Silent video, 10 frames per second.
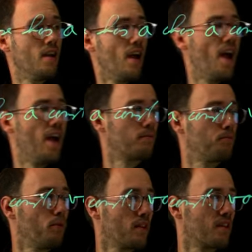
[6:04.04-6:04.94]
and
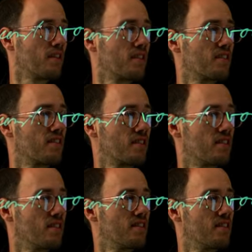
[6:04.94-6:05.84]
putting this
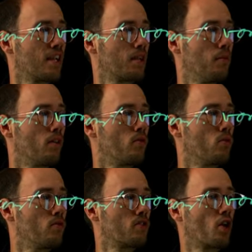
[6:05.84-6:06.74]
sigma
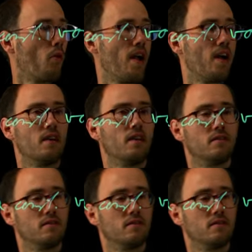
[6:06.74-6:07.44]
nu square